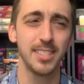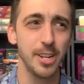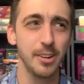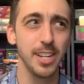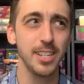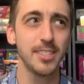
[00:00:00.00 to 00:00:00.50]

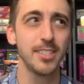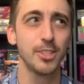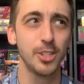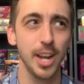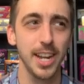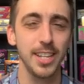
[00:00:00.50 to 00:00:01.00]
Serious
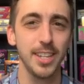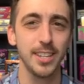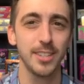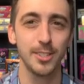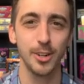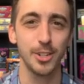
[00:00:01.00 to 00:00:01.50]
shiny
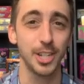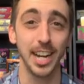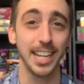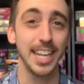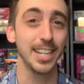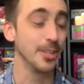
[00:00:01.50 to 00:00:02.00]
searching. I
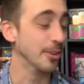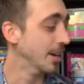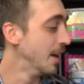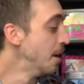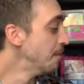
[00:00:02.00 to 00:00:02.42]
can't do it.